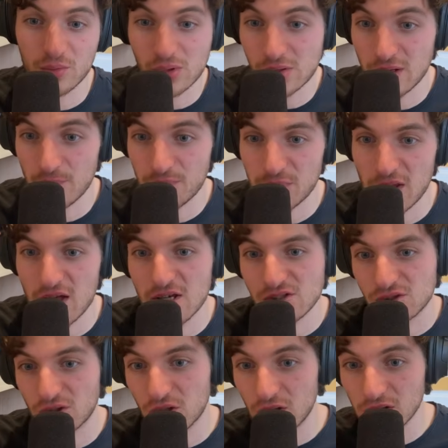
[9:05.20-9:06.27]
problem.
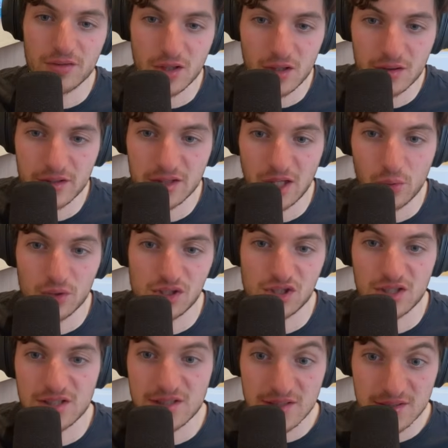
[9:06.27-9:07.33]
The goal of the content
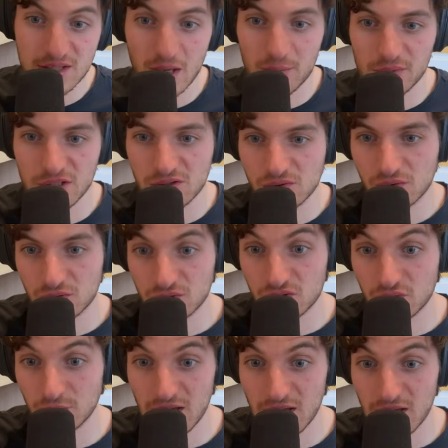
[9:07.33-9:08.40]
acquisition system is to
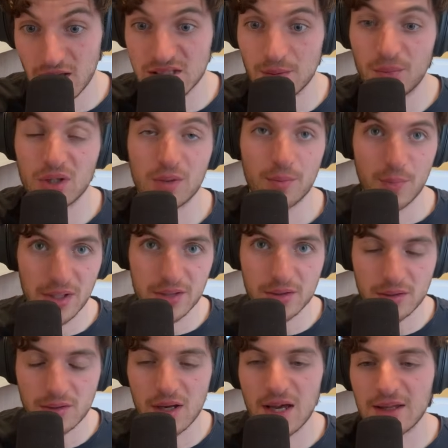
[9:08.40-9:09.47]
consume less but
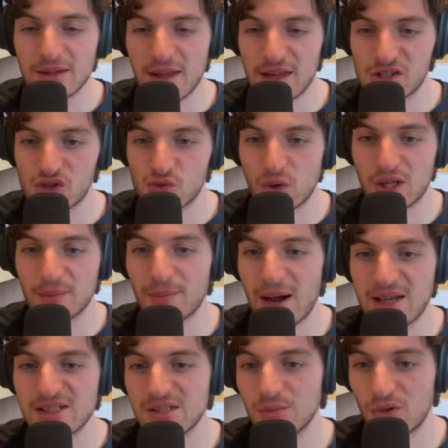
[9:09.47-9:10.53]
better and extract
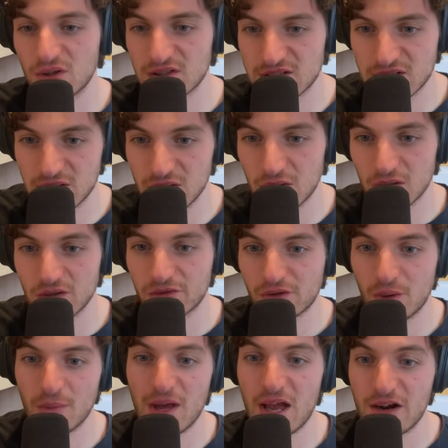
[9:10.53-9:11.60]
maximal signal
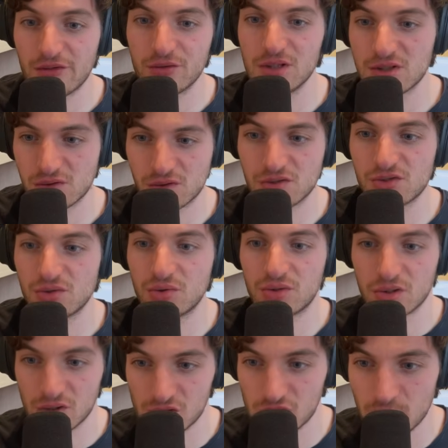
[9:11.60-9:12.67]
from every source you
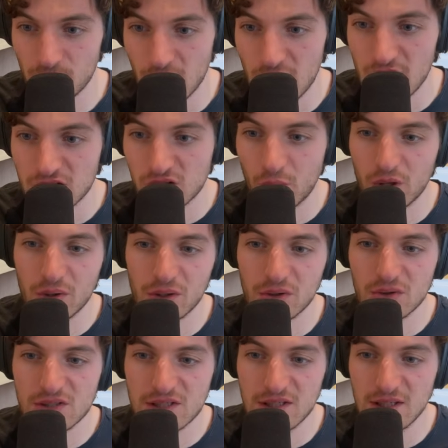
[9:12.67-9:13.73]
touch. So we're going
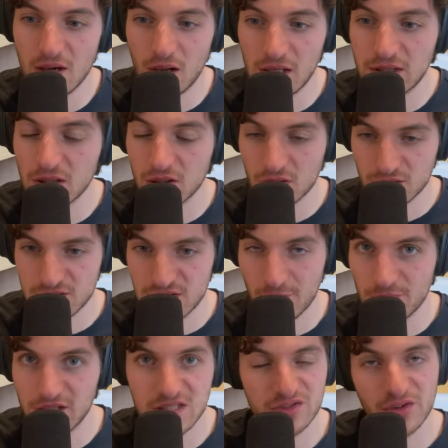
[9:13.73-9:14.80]
to see a little
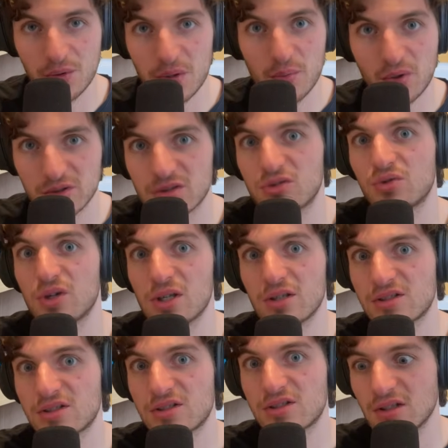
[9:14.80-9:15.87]
concept that's very important to
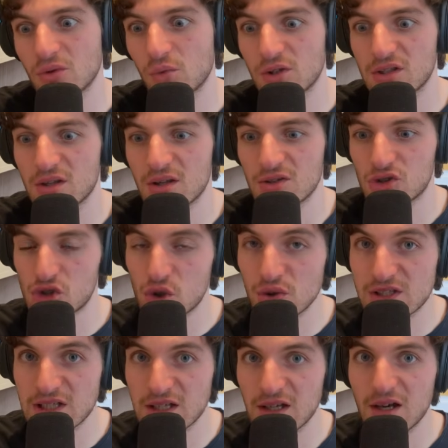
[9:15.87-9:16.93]
understand when
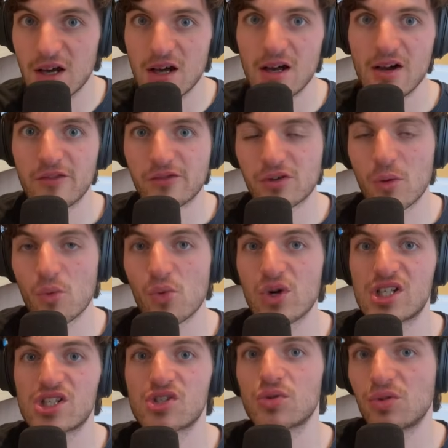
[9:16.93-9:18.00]
choosing from
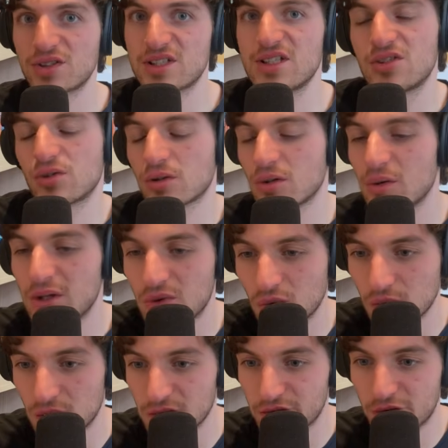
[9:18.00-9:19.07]
which sources you're going to
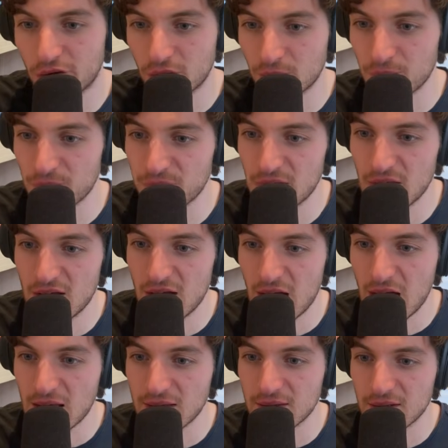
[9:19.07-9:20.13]
learn from.
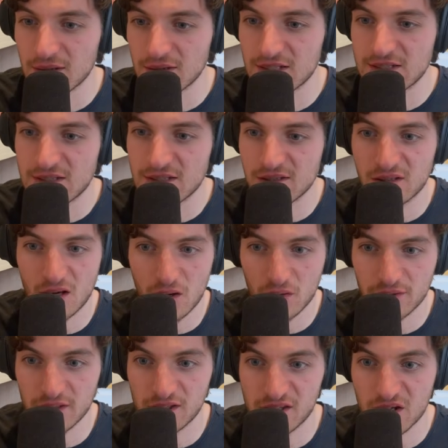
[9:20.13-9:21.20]
And this is the
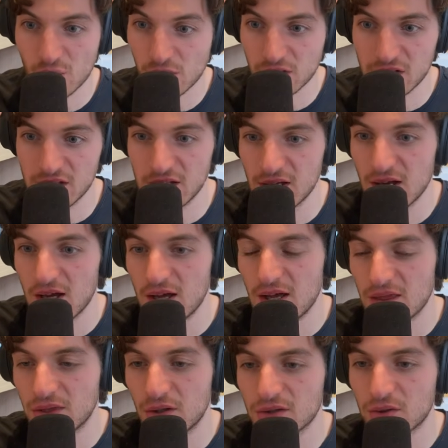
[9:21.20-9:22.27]
content hierarchy.
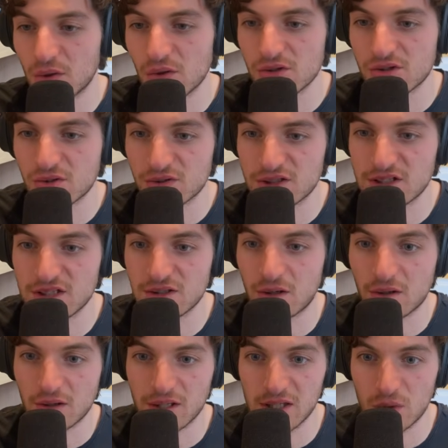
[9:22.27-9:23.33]
Not all sources
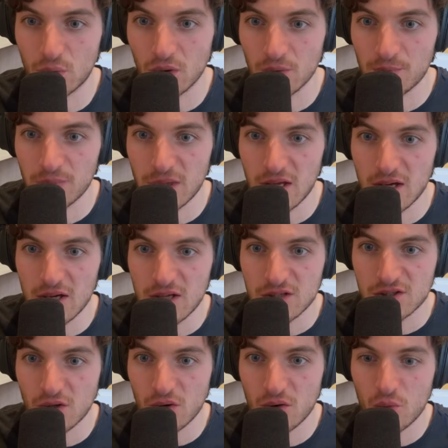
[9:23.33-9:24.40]
are equal.
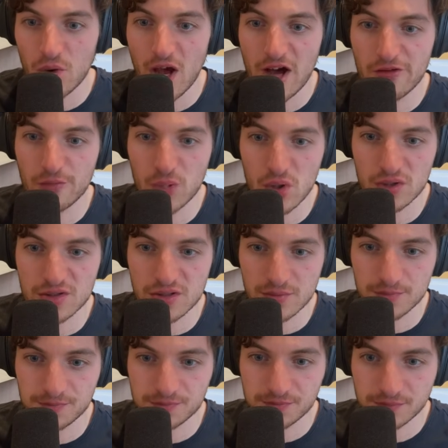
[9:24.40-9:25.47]
So we have books.
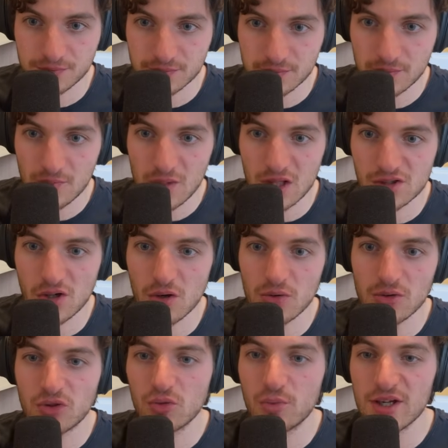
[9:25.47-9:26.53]
So
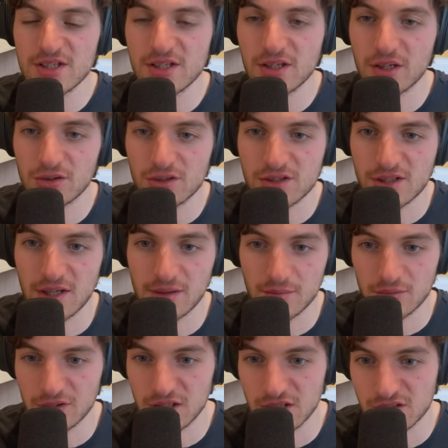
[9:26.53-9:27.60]
to basically understand
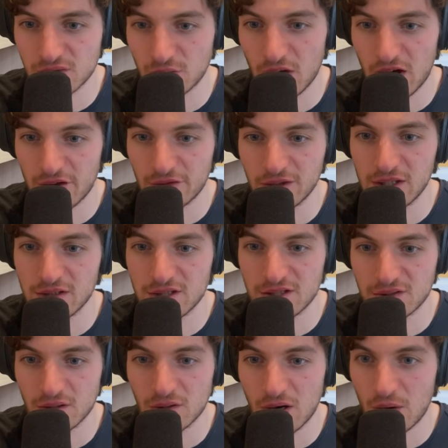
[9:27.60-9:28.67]
this, we have
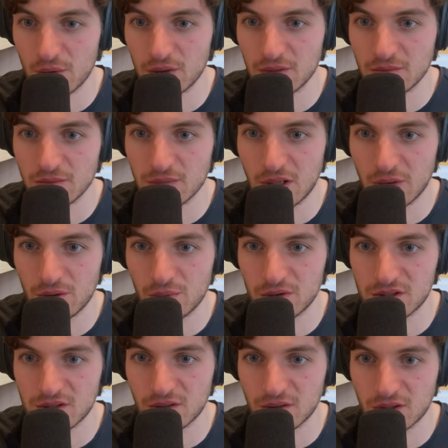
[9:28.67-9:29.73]
Lindy's law. I will
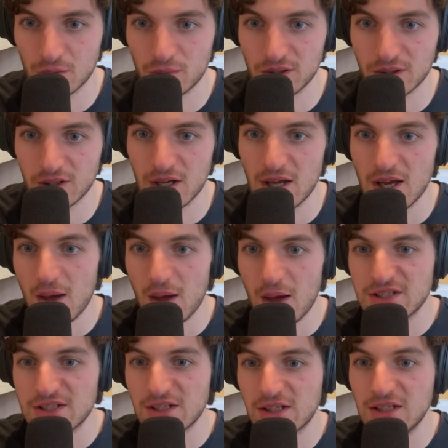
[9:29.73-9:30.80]
put it on top here.
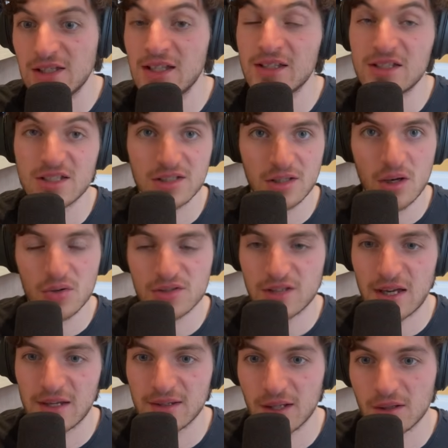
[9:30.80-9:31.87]
Basically, Lindy's law
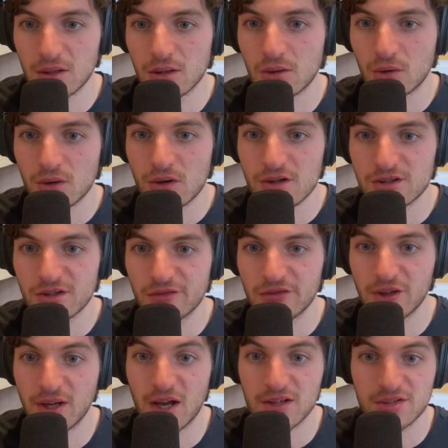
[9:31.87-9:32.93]
states that the longer
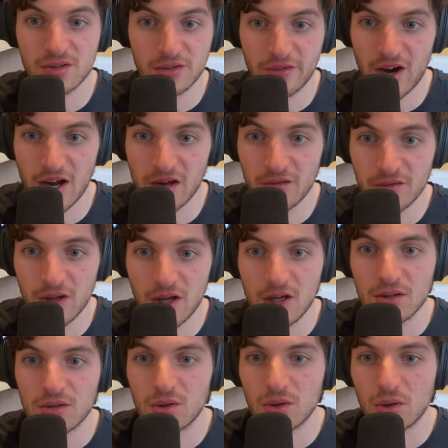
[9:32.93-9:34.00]
something has survived,
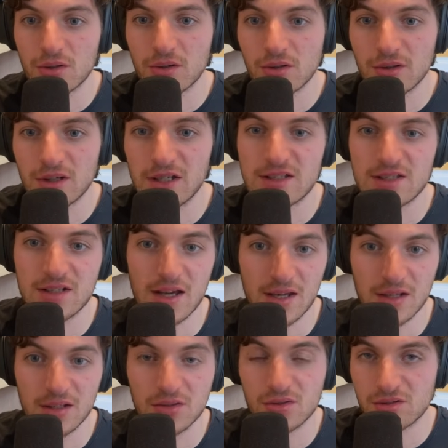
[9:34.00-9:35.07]
the longer it's
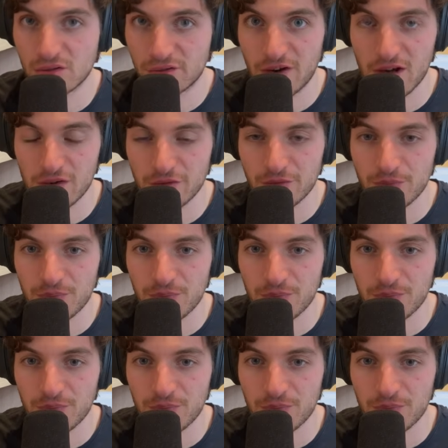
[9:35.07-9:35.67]
likely to survive.